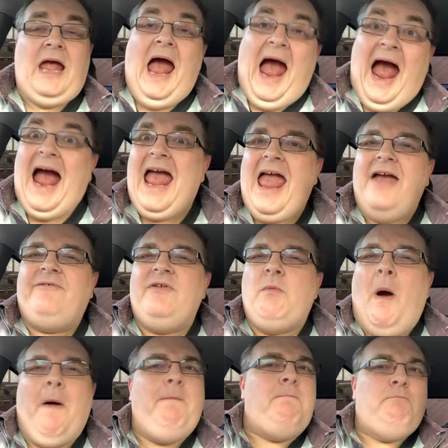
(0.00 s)
Hey
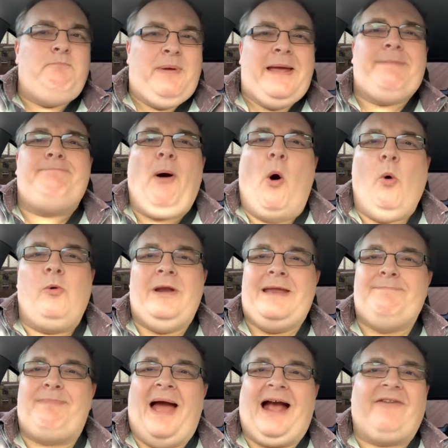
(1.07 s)
everyone, Big Paulie
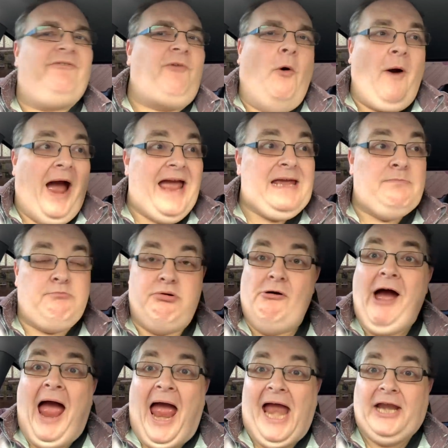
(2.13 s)
back for a
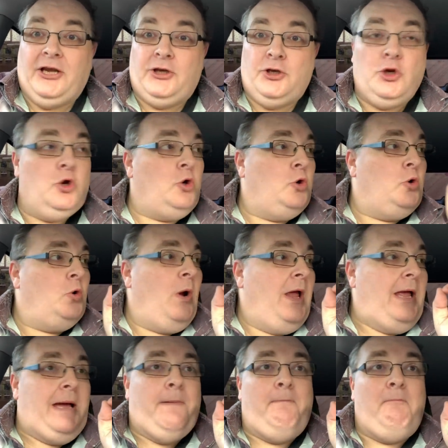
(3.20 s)
brand new
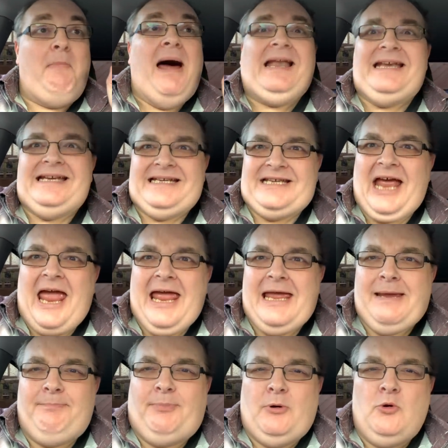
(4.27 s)
Monday
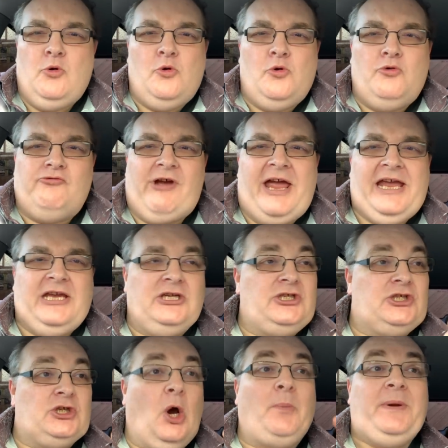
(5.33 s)
Blu-ray
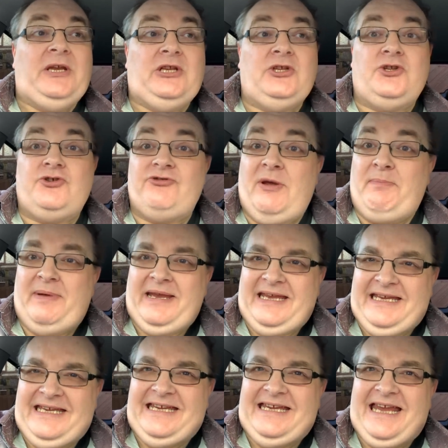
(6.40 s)
shopping trip.
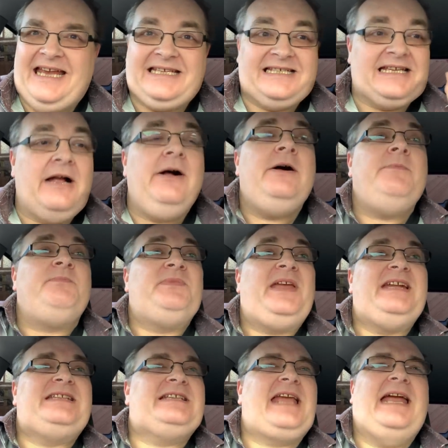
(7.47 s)
Yes,
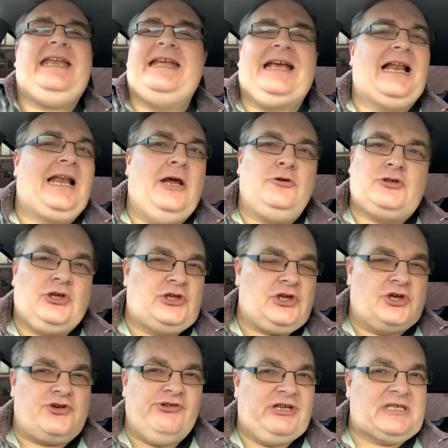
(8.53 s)
it's getting closer to
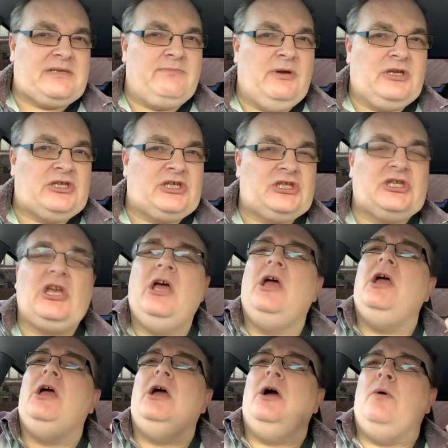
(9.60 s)
Christmas.
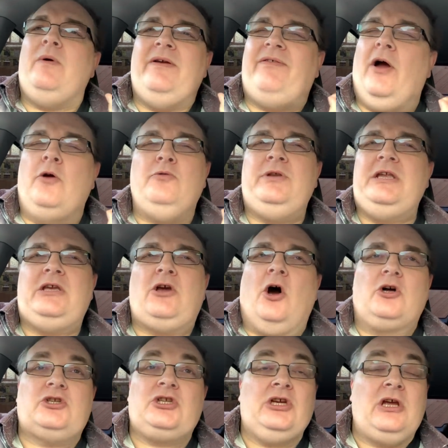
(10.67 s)
We've only
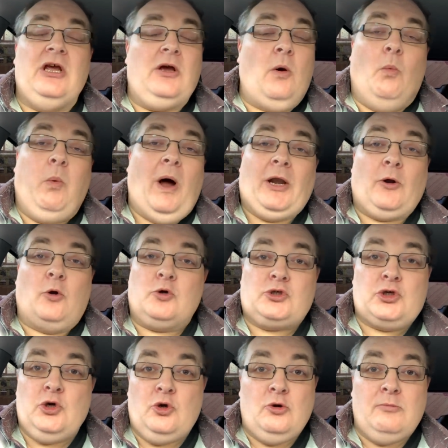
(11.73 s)
got one or
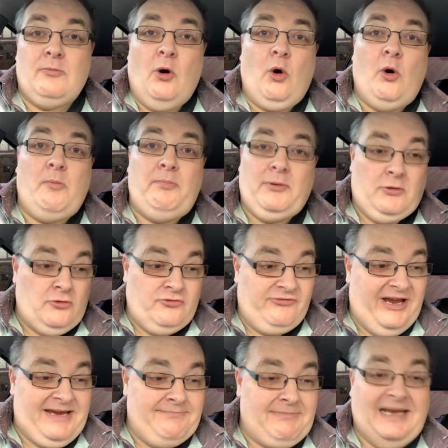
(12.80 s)
two more
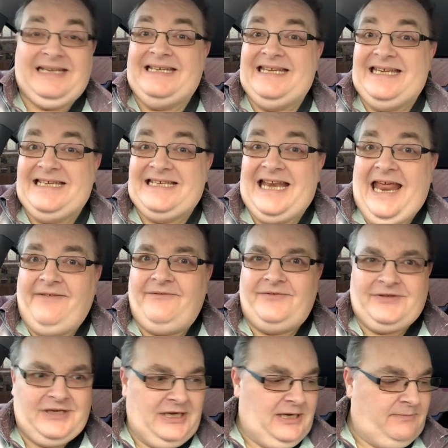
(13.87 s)
Blu-ray Mondays
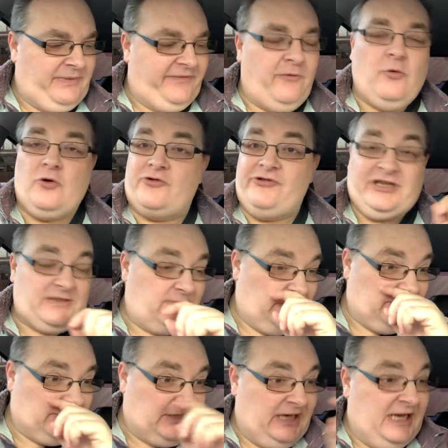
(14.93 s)
left before Christmas.